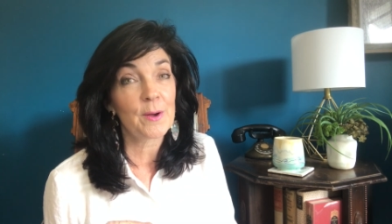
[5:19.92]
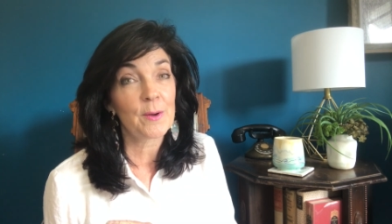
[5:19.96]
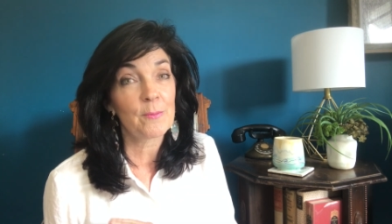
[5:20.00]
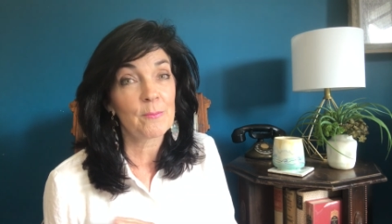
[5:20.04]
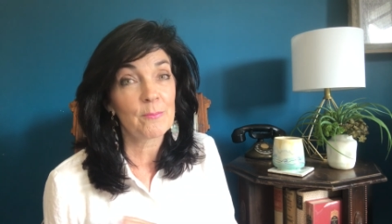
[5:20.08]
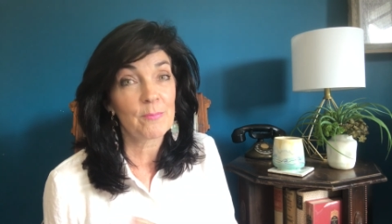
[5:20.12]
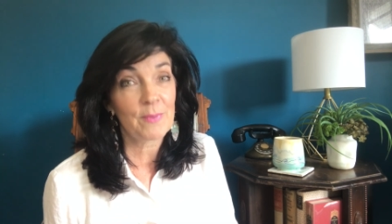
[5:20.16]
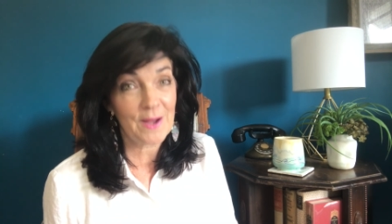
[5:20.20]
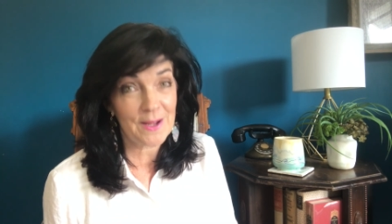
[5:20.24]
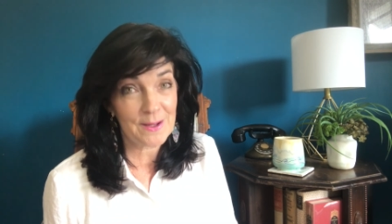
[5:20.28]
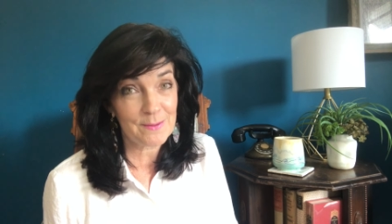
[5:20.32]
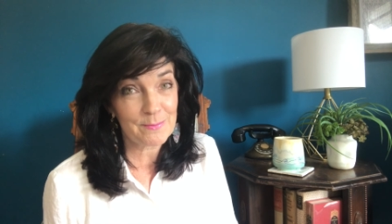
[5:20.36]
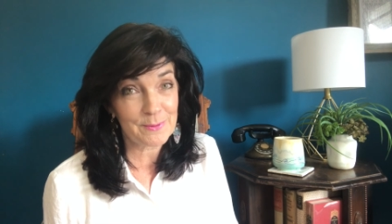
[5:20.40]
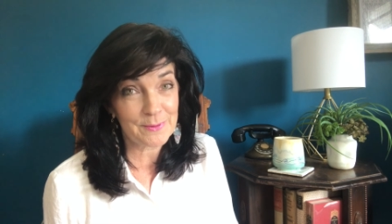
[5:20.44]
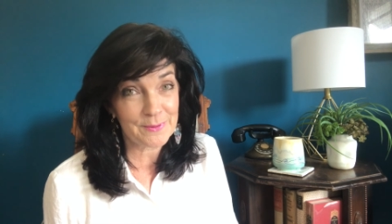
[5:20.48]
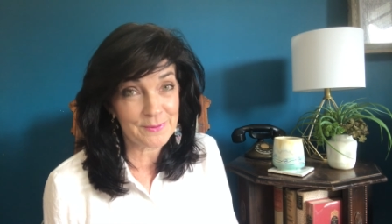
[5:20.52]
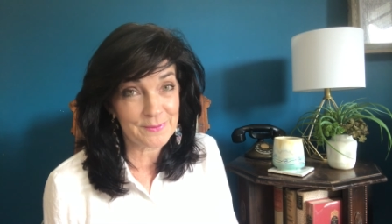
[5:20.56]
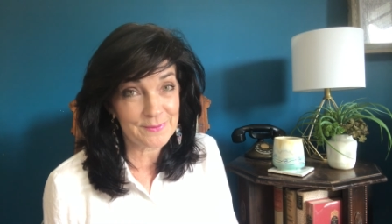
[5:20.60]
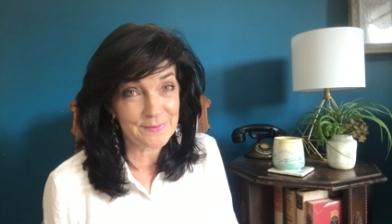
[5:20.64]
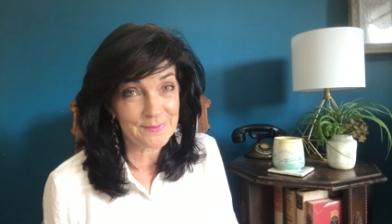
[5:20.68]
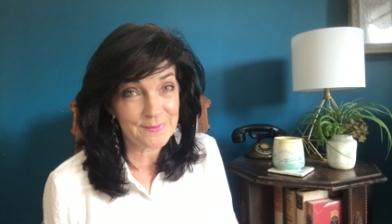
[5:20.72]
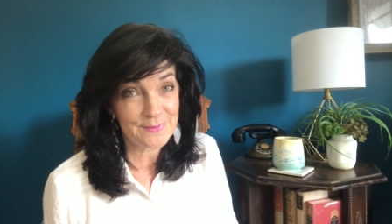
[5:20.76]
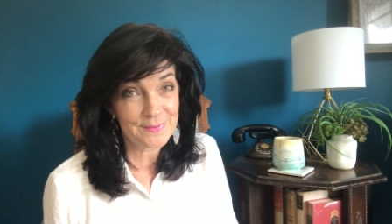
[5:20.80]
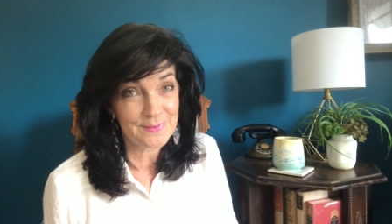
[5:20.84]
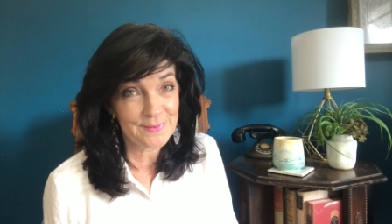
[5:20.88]
Bible.
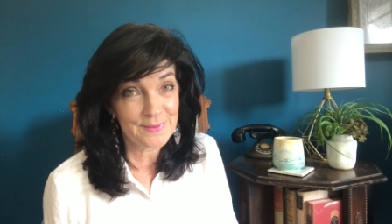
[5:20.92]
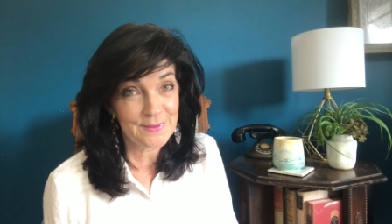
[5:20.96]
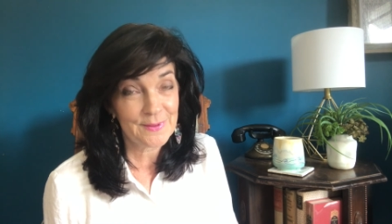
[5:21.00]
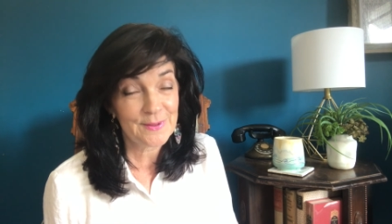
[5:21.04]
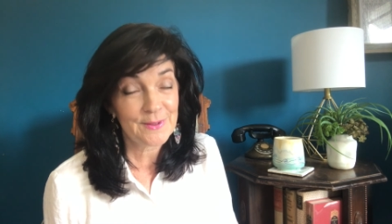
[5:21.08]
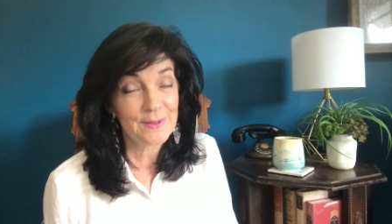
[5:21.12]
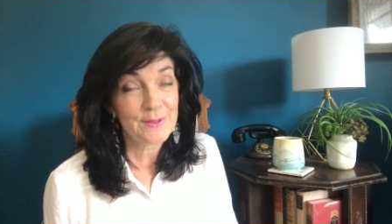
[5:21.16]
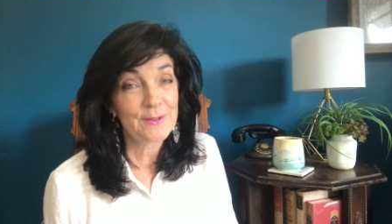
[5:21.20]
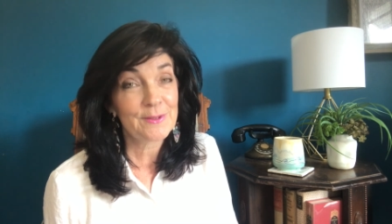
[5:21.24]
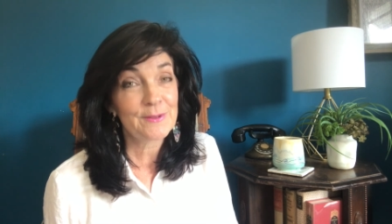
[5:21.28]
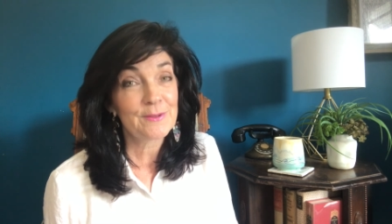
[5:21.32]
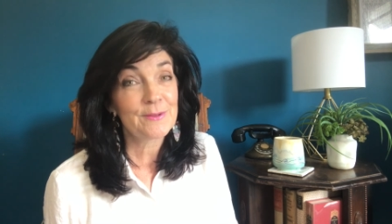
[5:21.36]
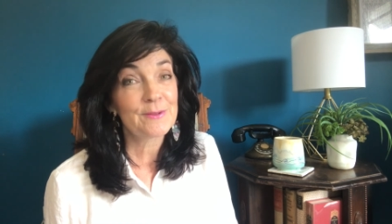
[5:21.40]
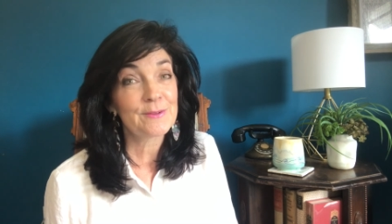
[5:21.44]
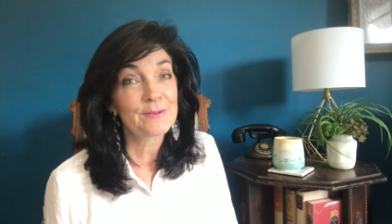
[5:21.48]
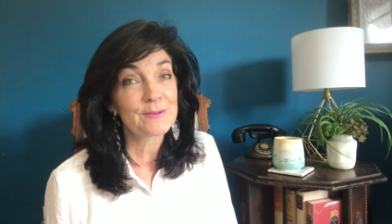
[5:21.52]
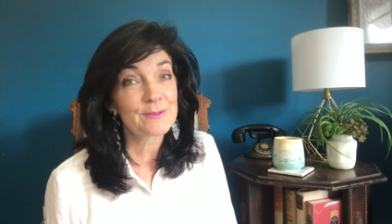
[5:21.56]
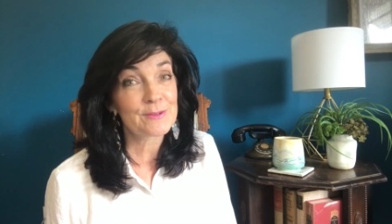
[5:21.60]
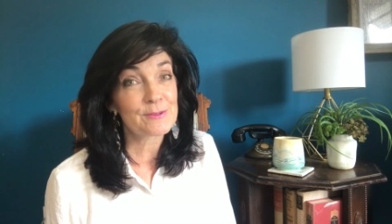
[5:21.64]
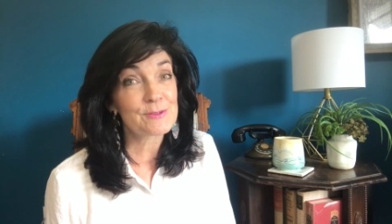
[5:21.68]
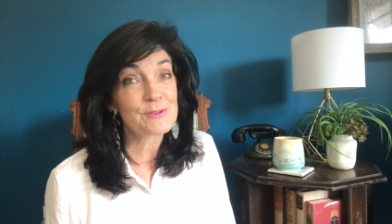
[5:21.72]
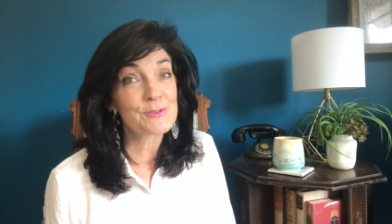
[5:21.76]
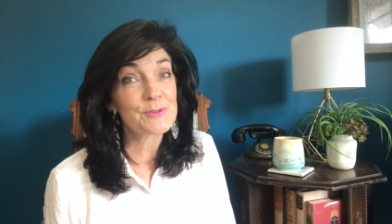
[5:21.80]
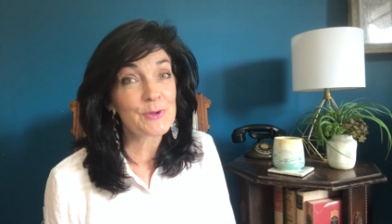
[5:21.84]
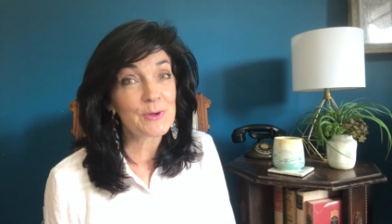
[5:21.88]
So
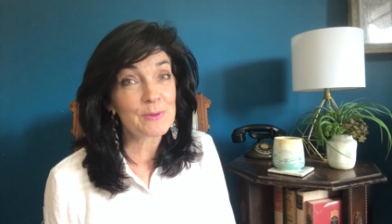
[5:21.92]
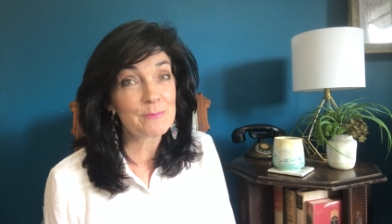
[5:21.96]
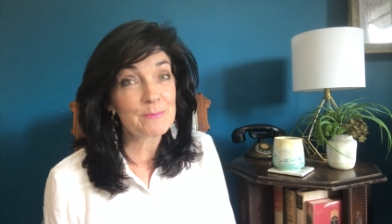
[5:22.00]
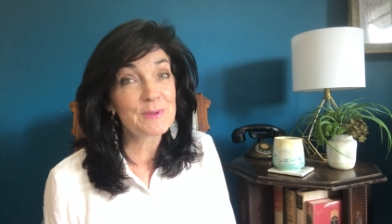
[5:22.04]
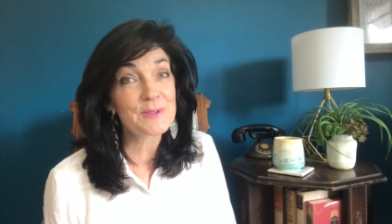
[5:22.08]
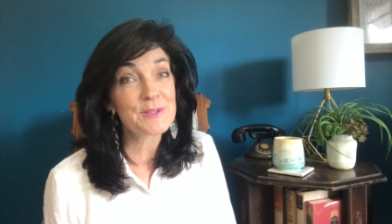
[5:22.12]
join me